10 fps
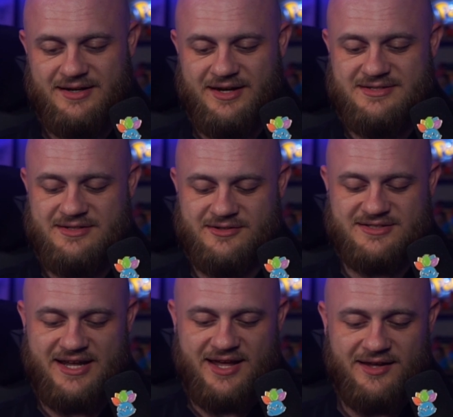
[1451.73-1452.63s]
It's either
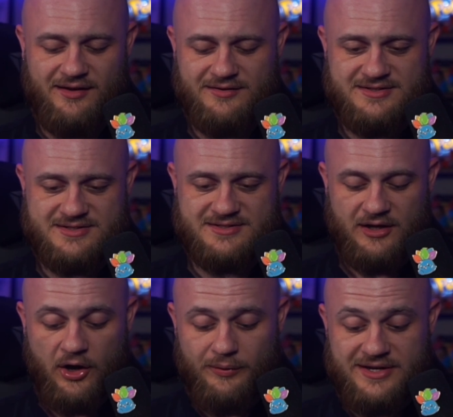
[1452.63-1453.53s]
tails...
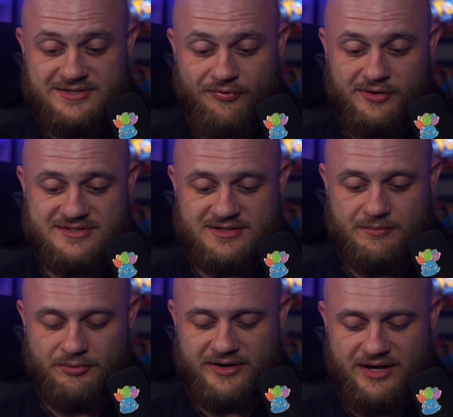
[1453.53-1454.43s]
Oh, he's forcing the
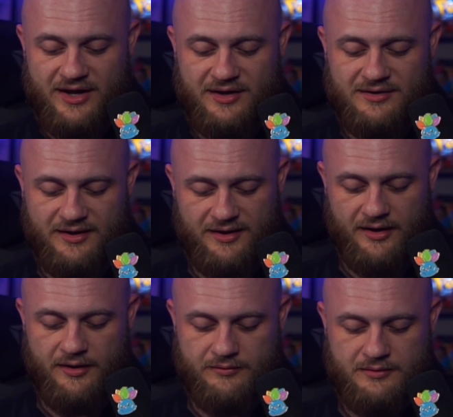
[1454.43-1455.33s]
Brina.
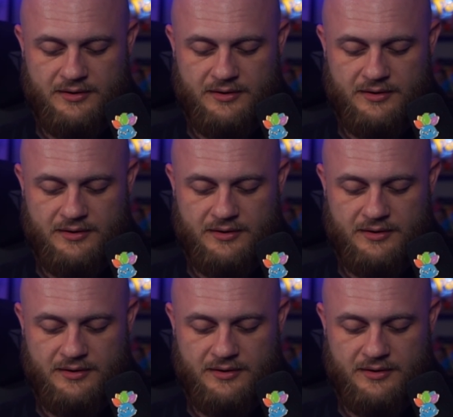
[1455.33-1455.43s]
Uh-oh.